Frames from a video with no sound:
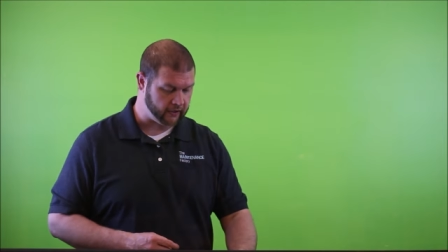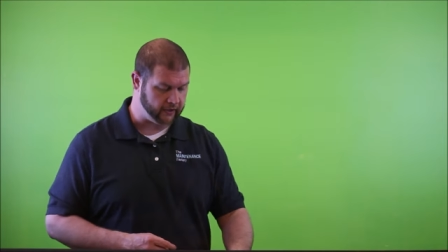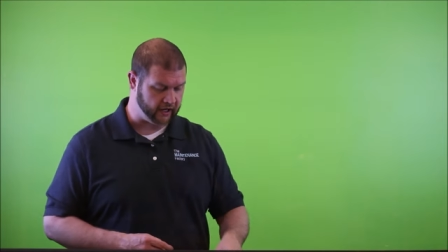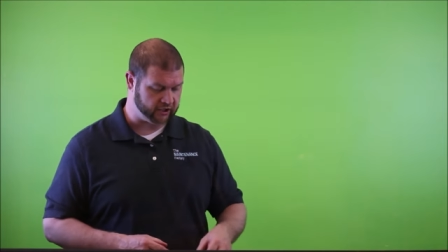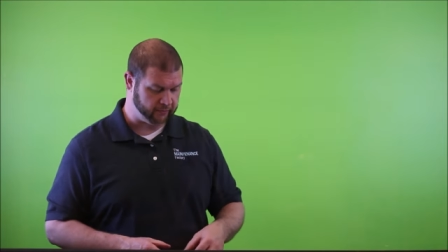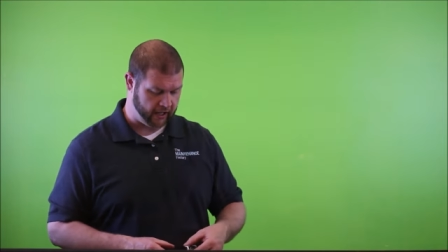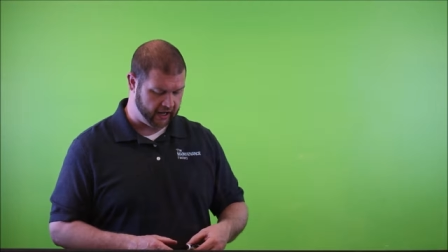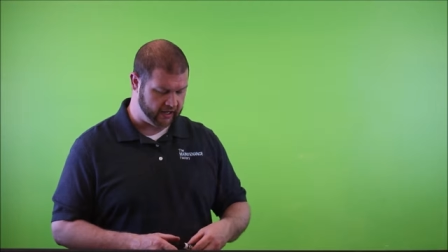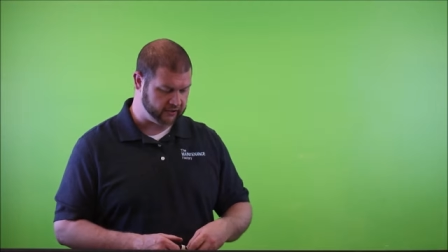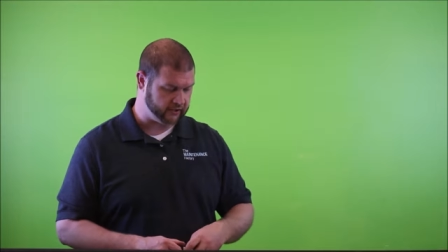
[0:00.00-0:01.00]
That
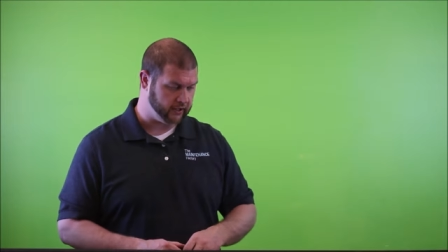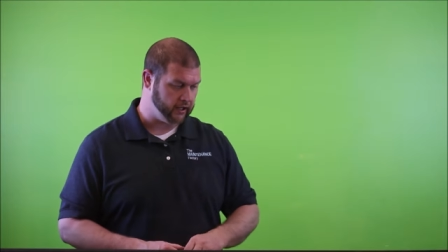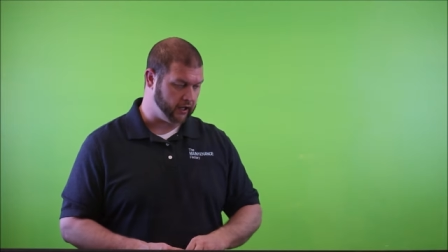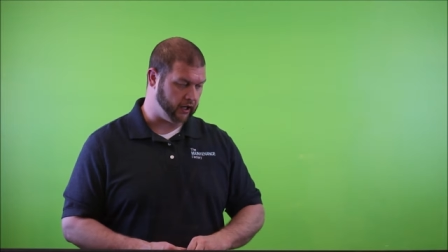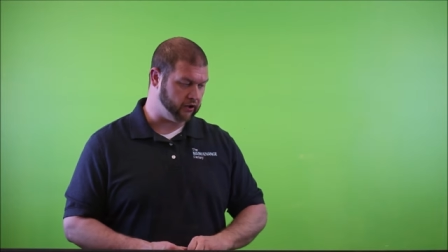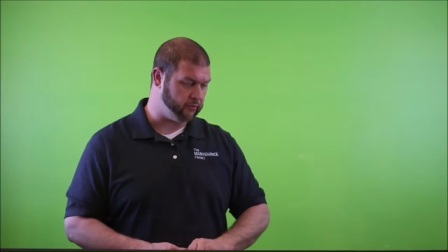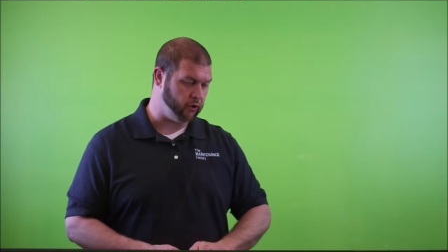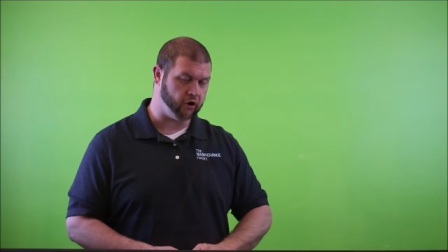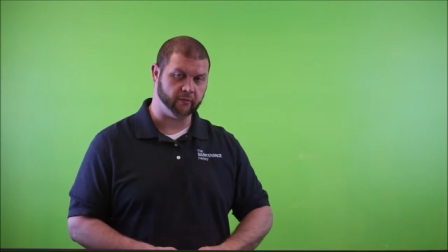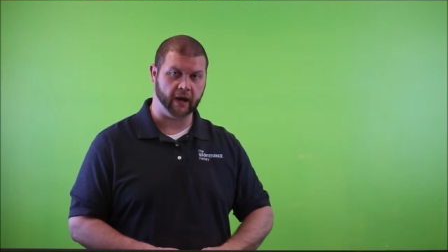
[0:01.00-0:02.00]
explains a little
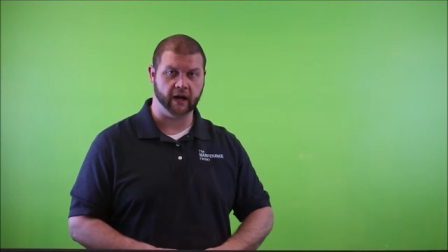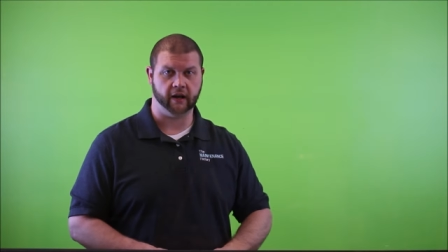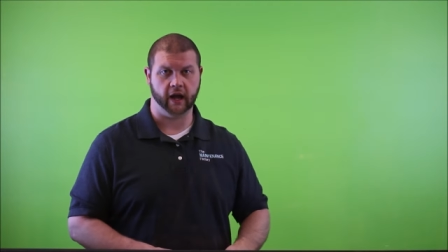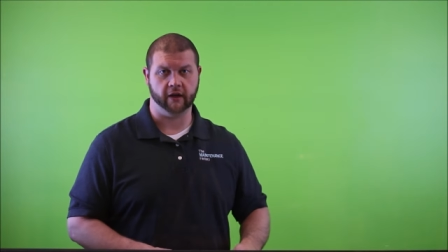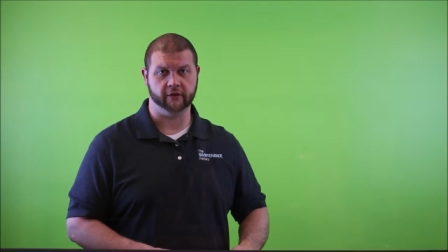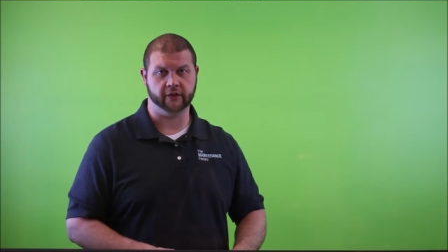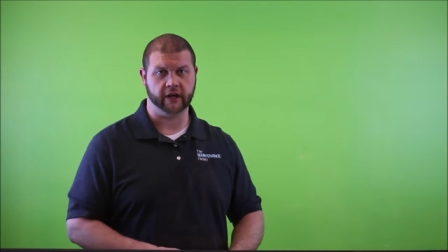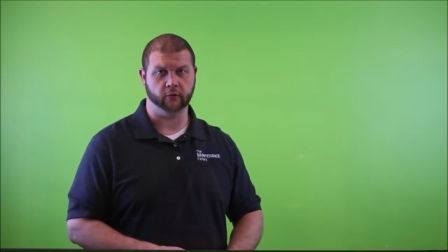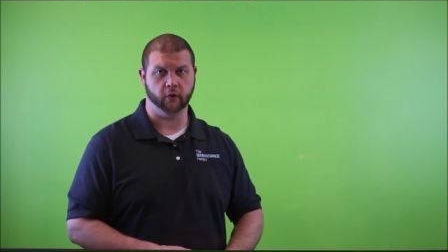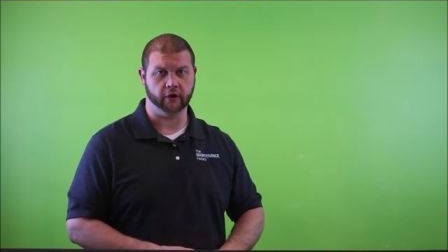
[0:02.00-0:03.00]
more about how the
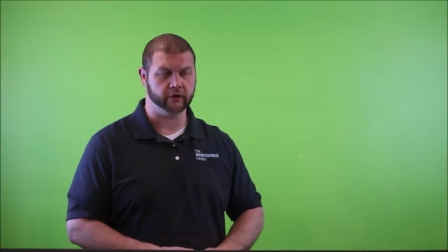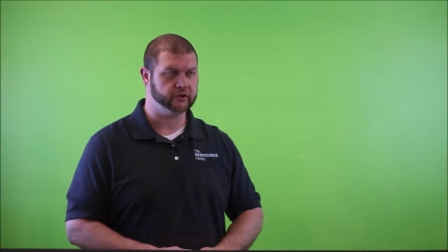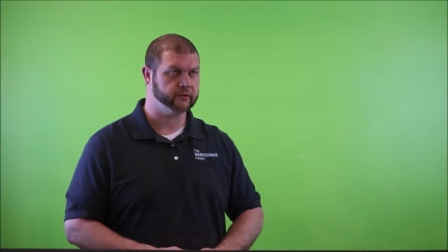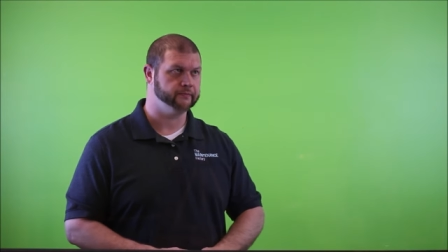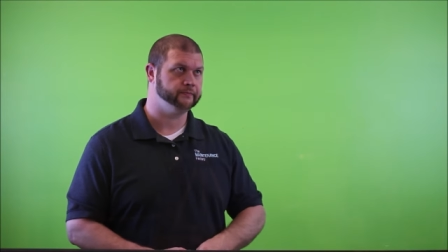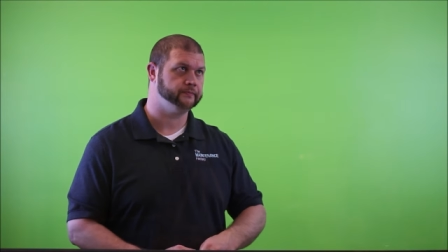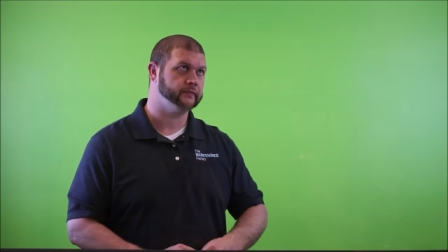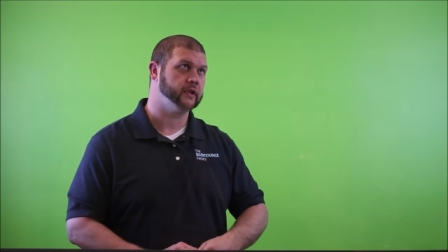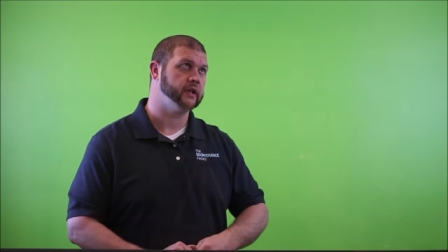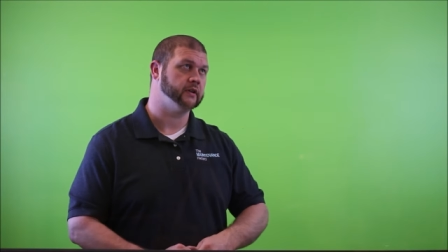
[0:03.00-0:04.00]
thing works.
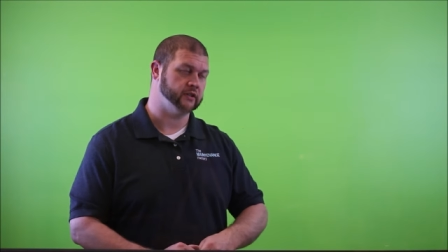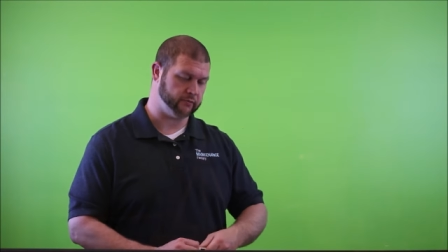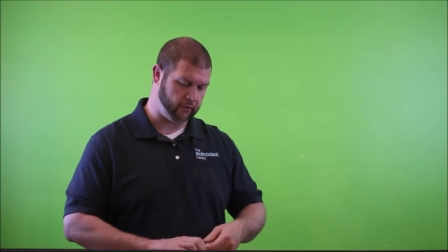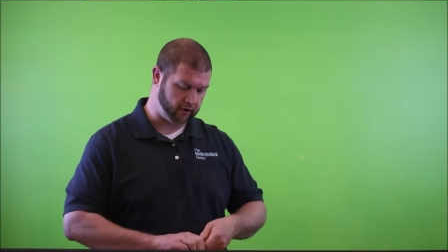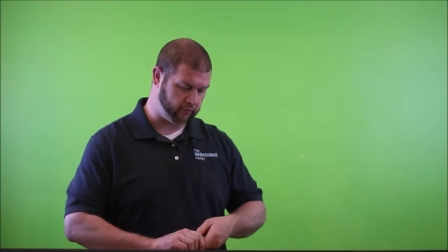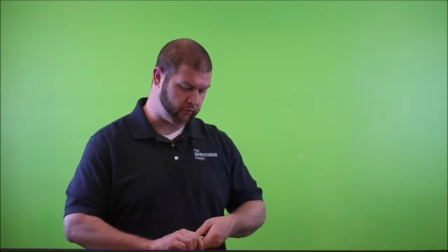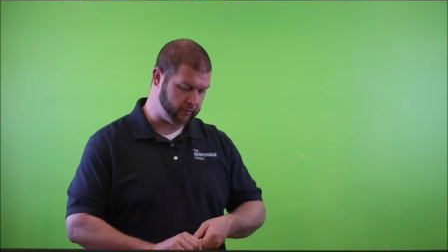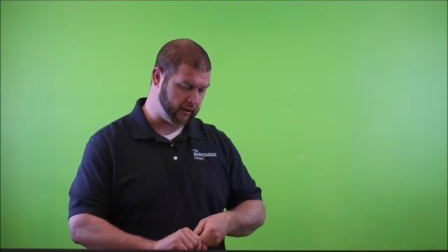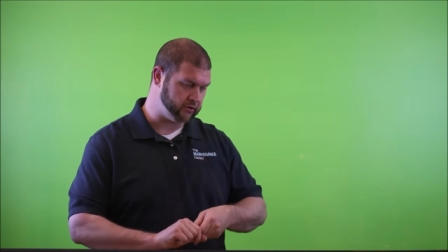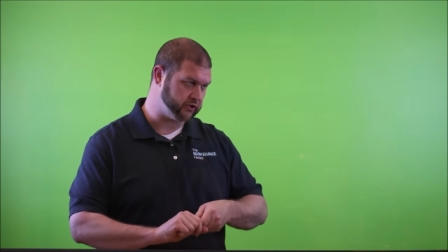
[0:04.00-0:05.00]
This marker will
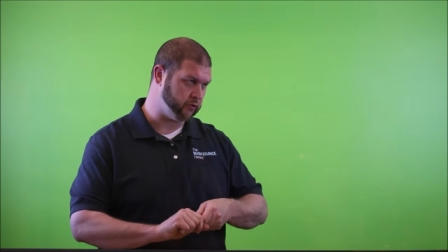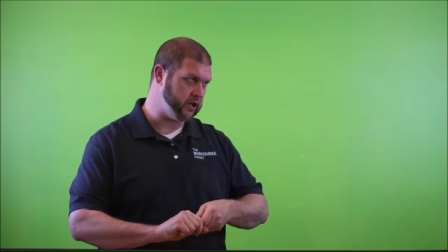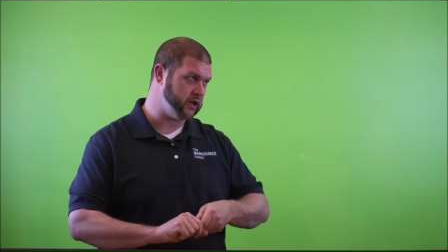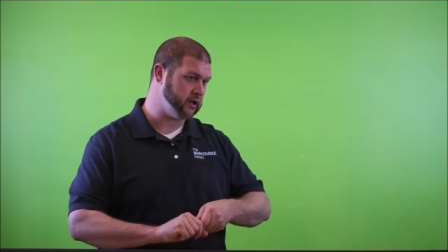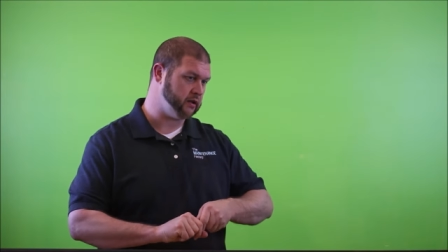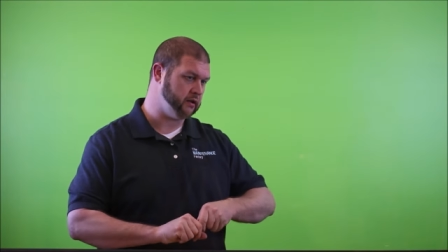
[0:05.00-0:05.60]
probably squeak.